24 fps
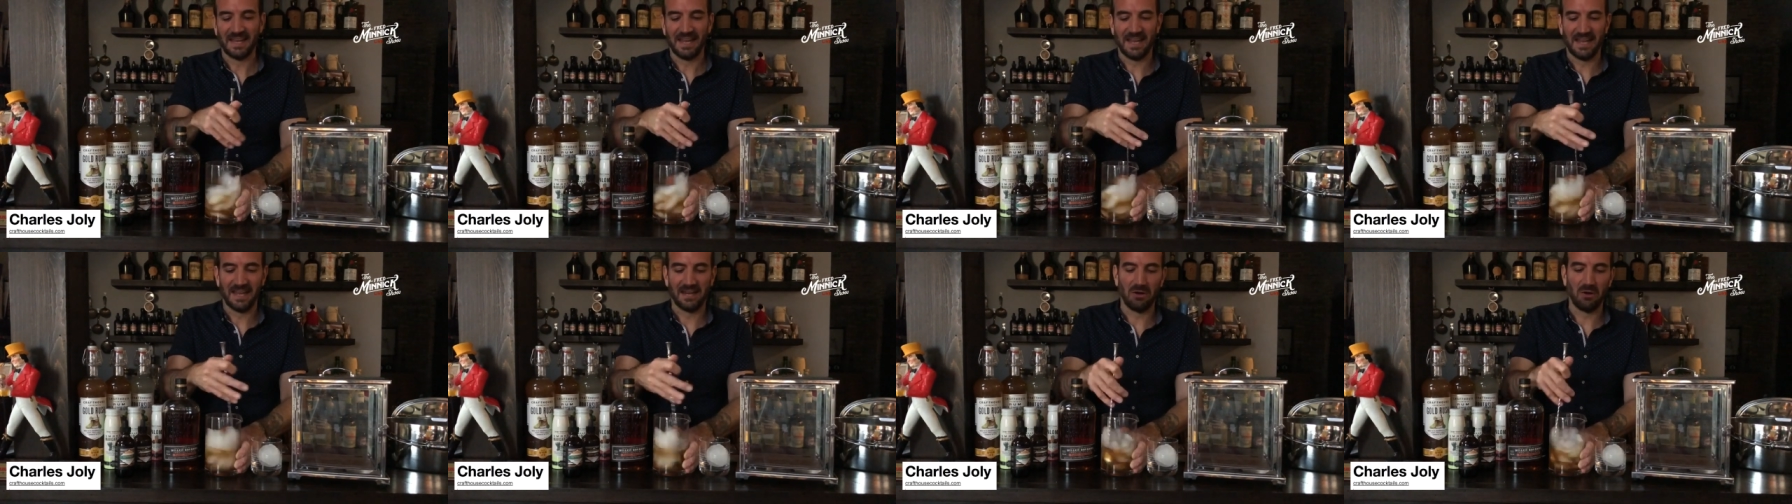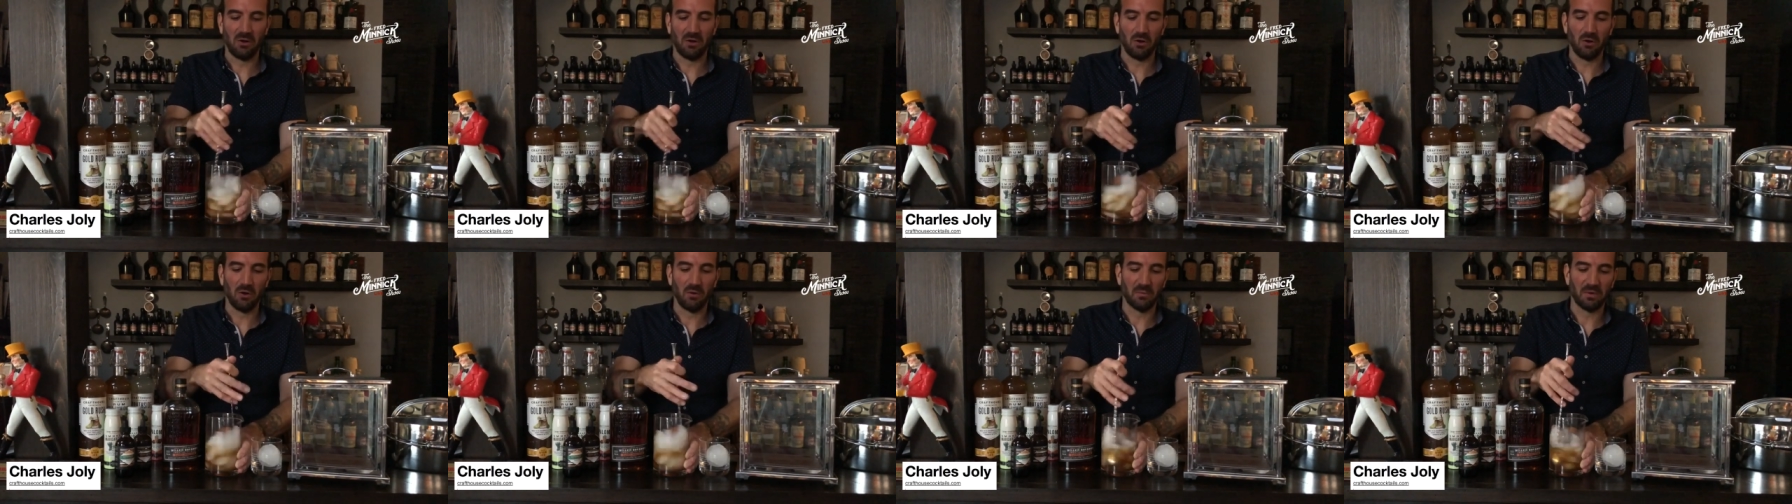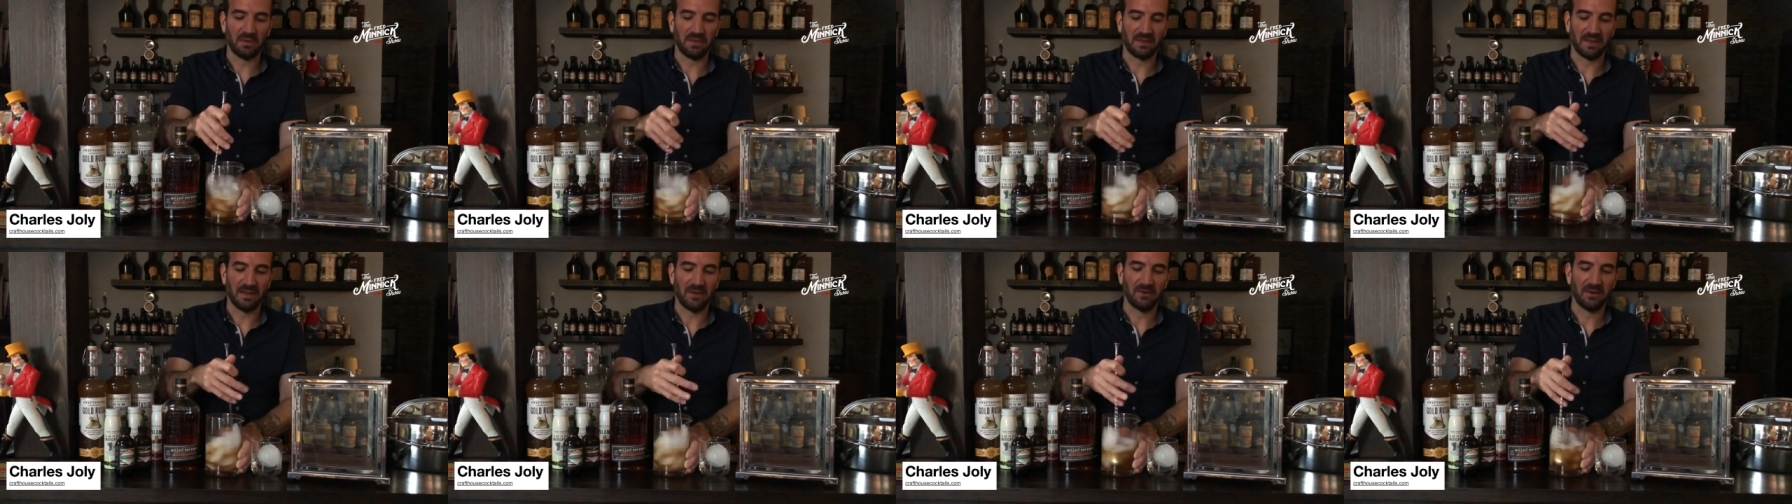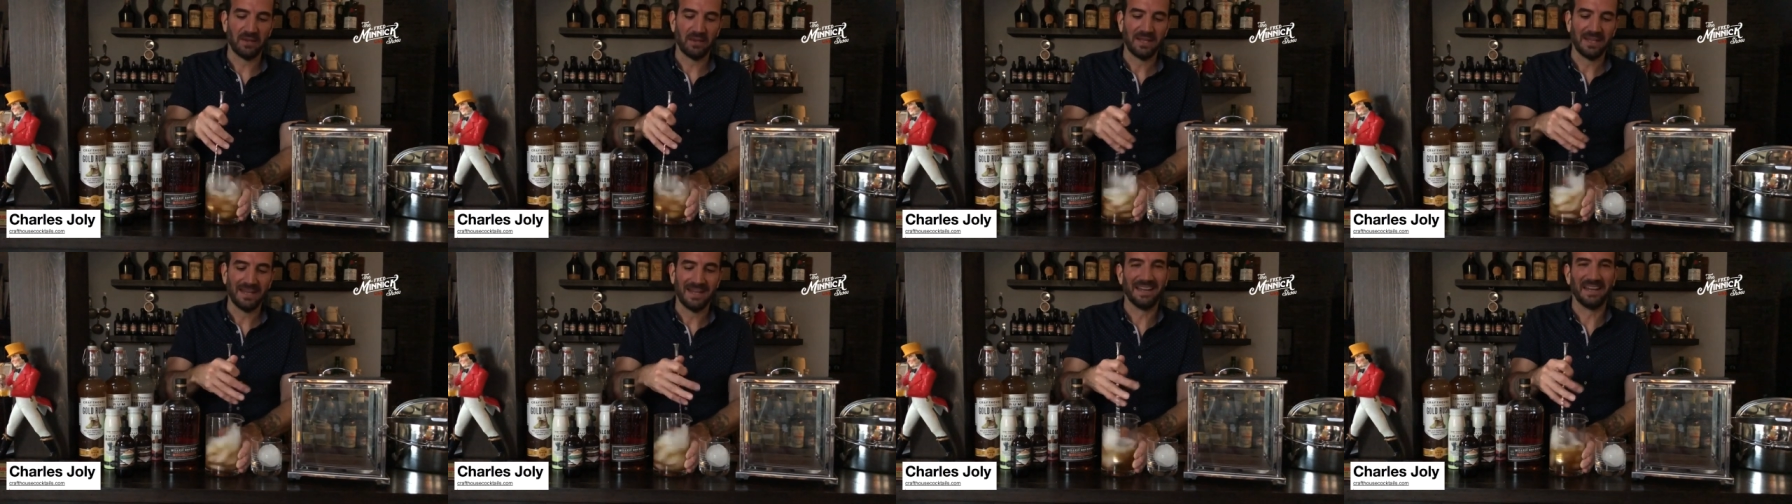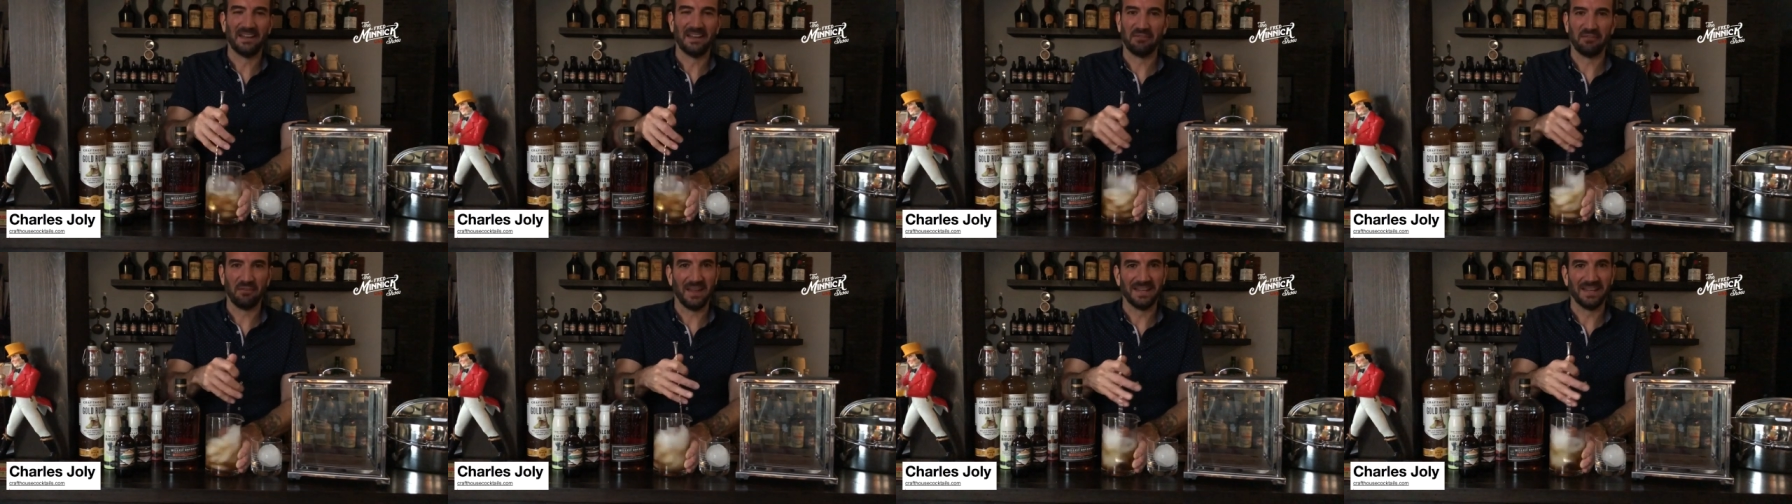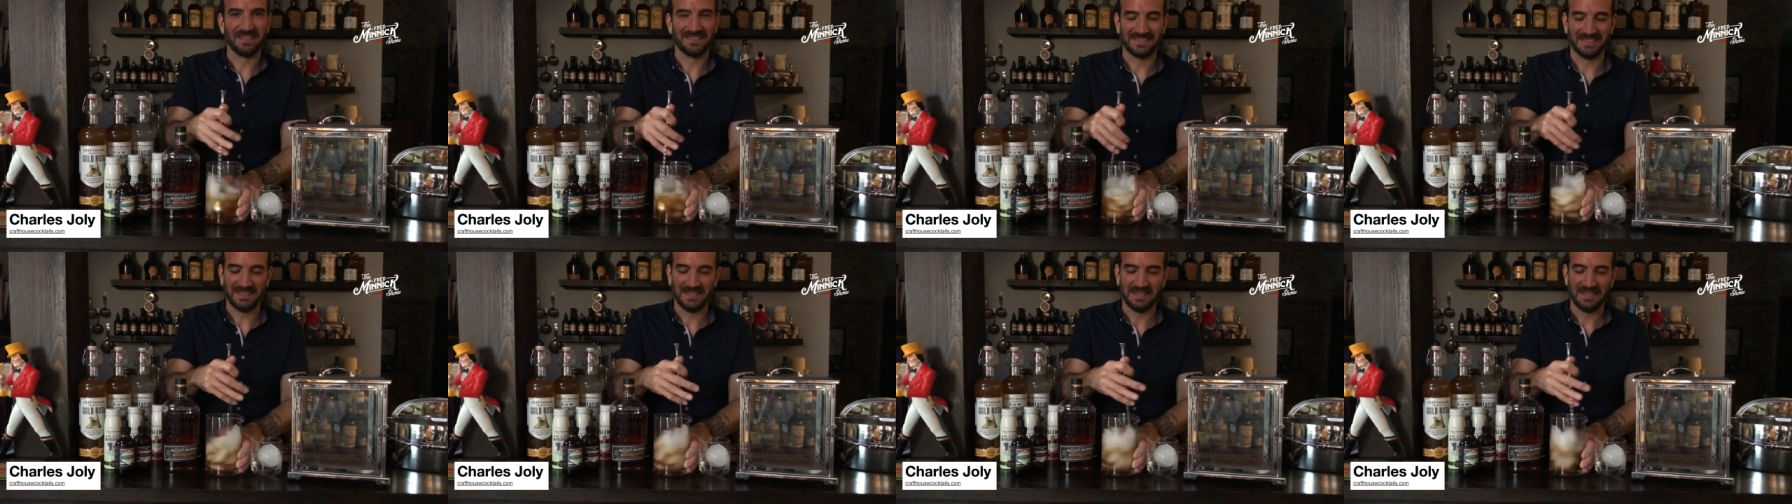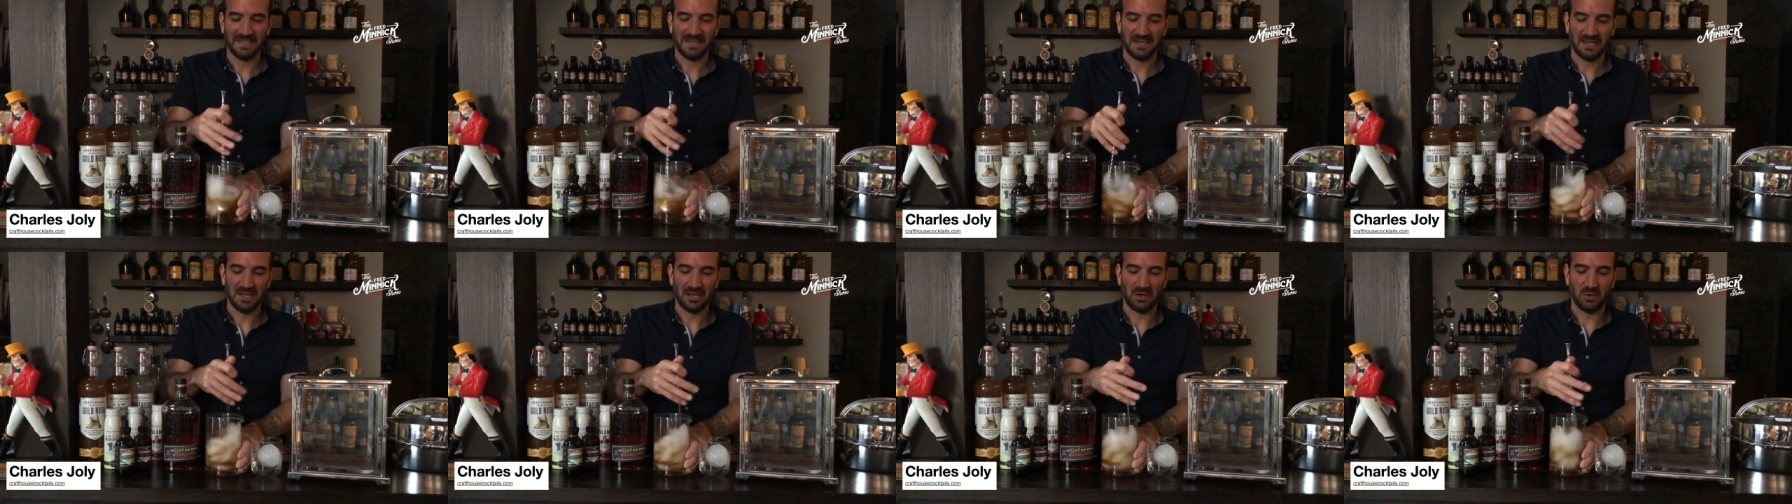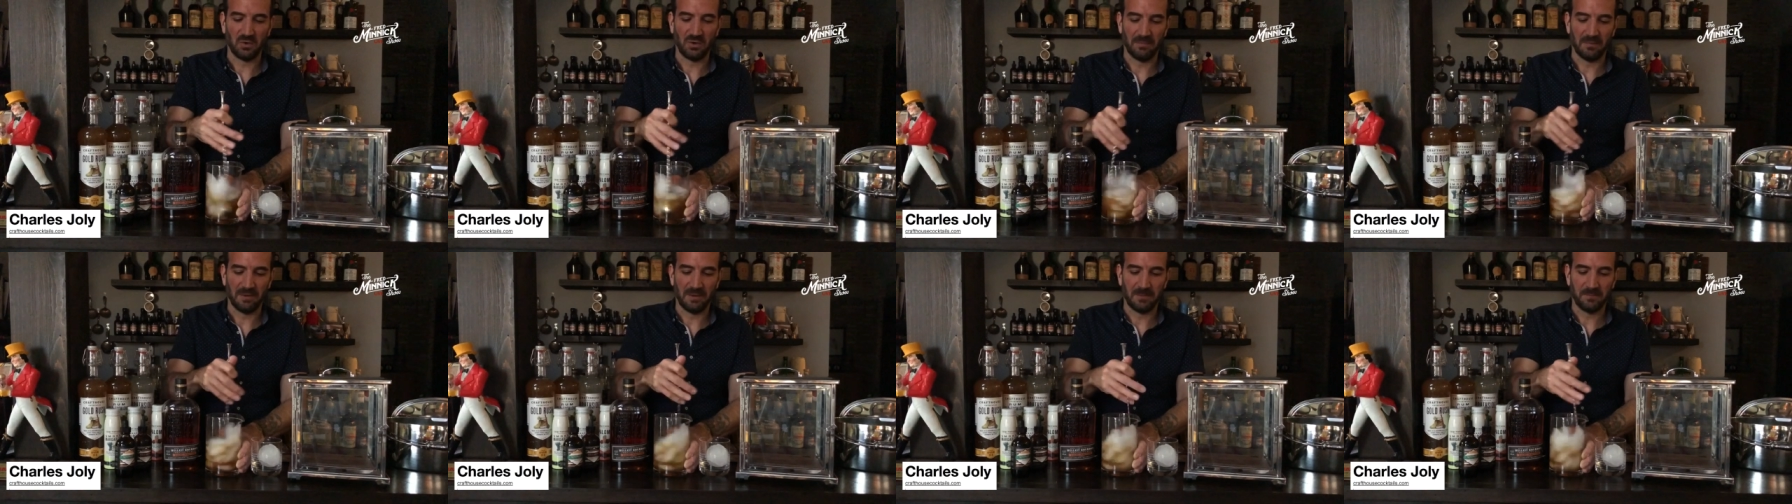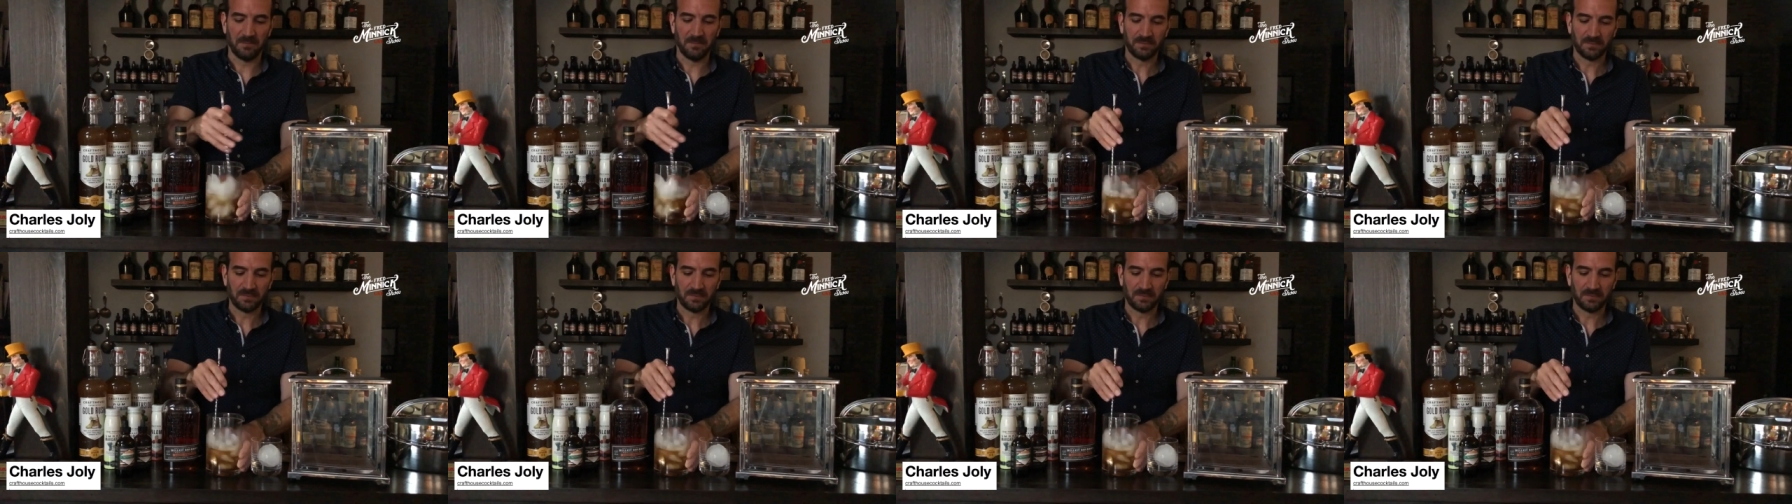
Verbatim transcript: at home without any fancy equipment.